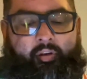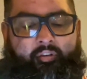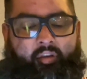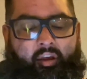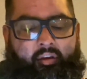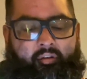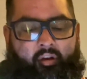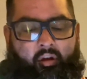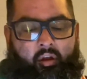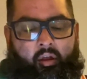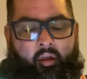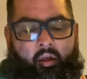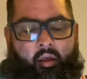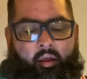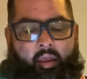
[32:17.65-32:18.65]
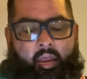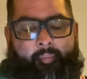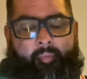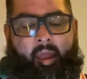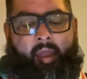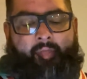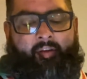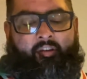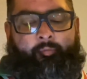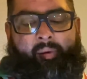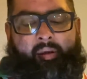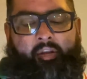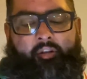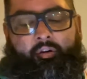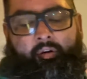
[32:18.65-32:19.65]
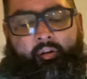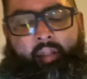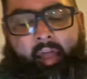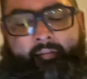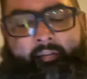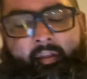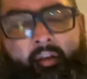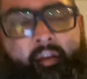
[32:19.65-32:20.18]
It says, him that, and this speaking to like the,